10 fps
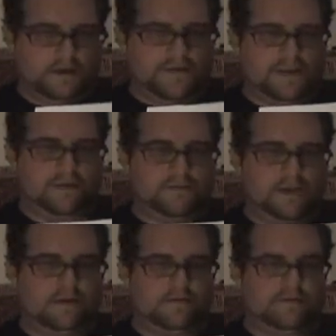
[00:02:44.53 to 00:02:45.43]
think he
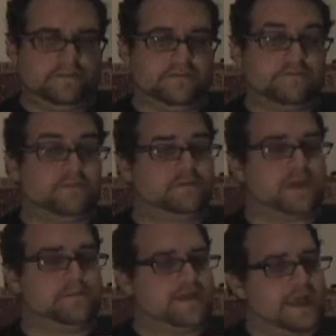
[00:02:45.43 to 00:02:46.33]
meant this is the first
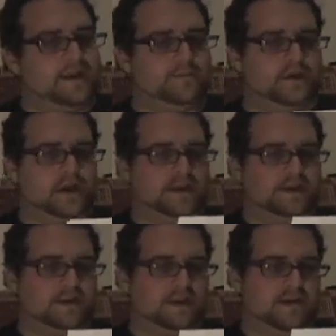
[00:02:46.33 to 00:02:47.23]
time that
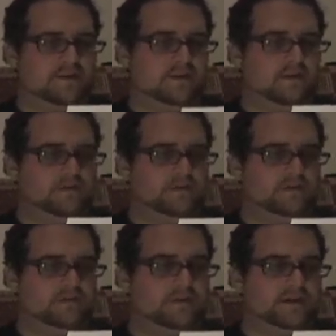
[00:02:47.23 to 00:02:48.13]
hypnagogic
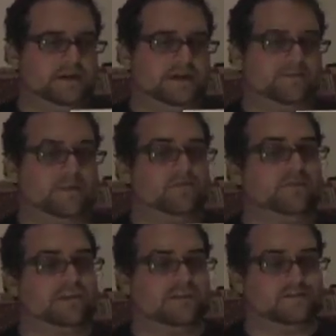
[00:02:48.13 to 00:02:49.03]
encounter has been
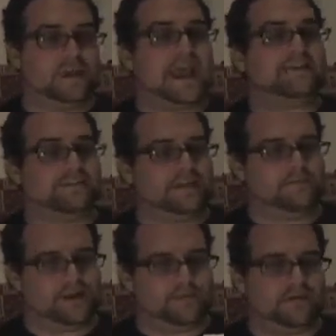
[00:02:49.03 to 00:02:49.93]
presented to me as a
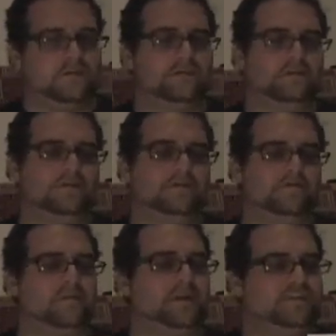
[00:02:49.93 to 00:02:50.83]
separate image
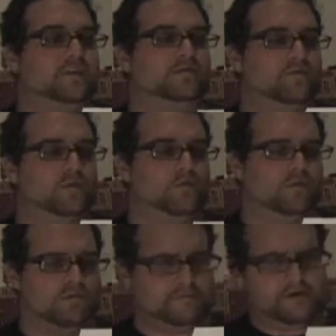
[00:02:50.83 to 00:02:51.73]
from myself or
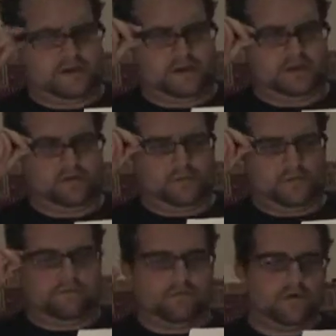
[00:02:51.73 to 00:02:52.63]
moreover in a
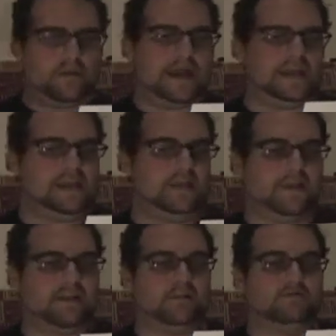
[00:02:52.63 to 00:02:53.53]
humanoid form, i.e.
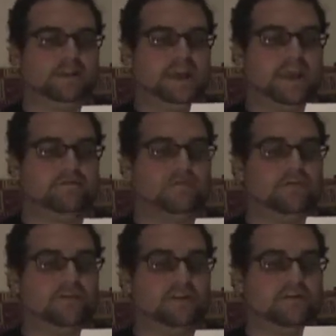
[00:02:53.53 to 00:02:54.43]
like literally a
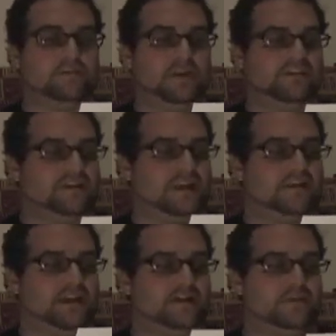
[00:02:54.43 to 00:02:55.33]
version of me
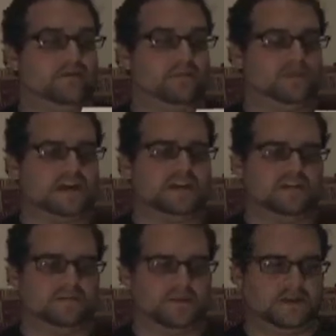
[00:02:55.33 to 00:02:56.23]
standing in my room
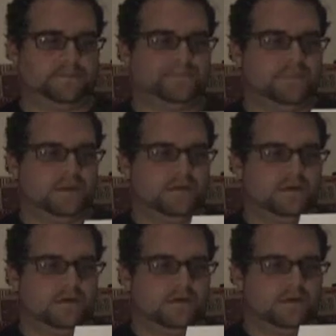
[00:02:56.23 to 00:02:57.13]
talking to me.
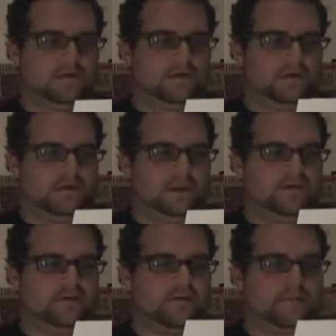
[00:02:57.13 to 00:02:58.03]

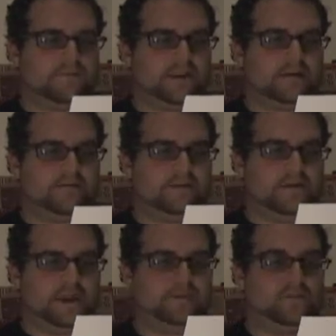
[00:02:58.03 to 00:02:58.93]
It showed up for the next few
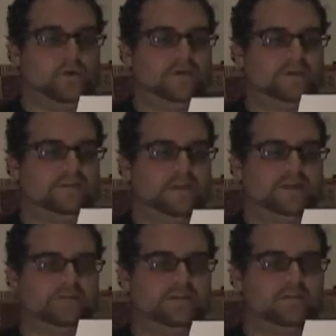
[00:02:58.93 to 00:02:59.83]
nights with this
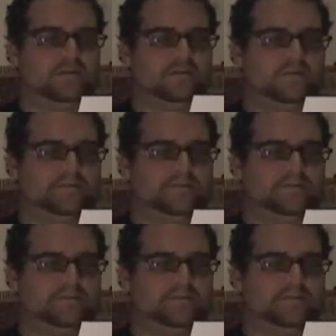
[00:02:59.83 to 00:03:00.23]
message.